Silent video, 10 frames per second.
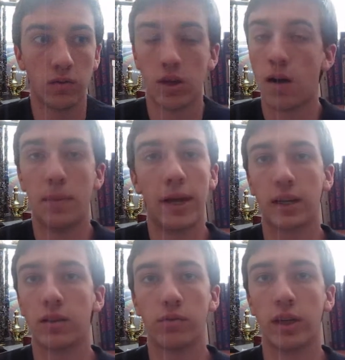got back
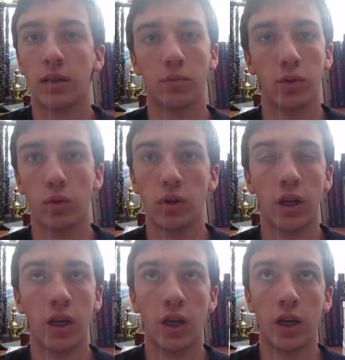in the reading mood
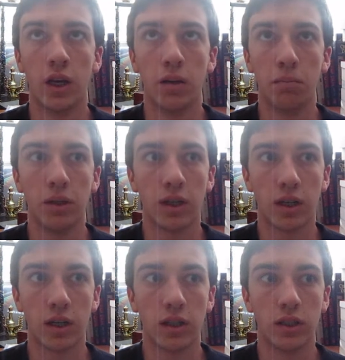
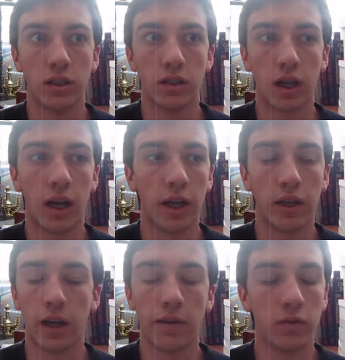because
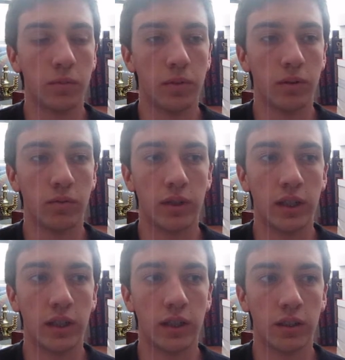I haven't been
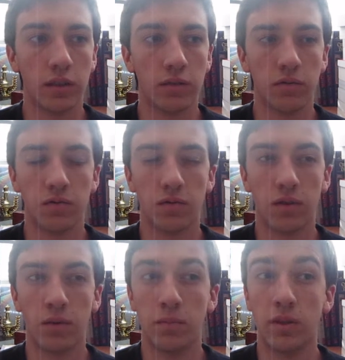reading
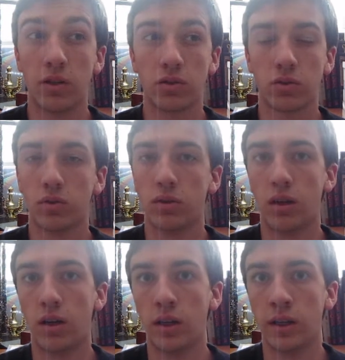from middle school
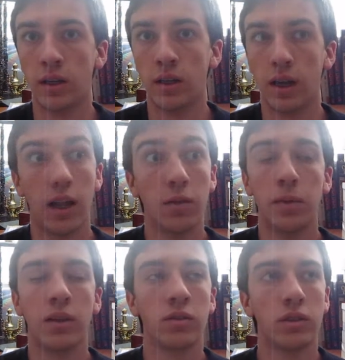on.
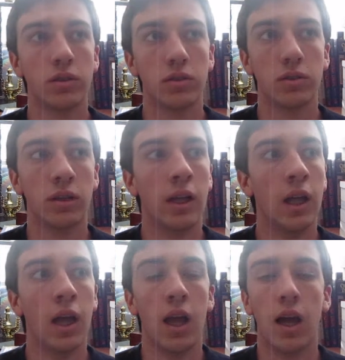Elementary school,
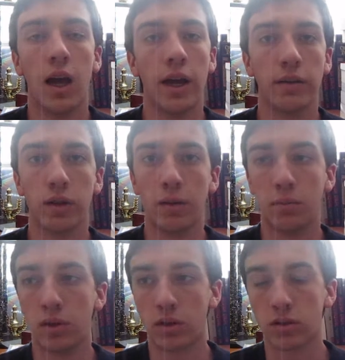I
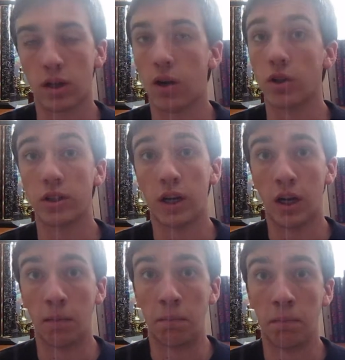read books like all the
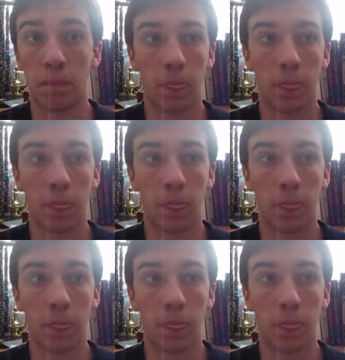time.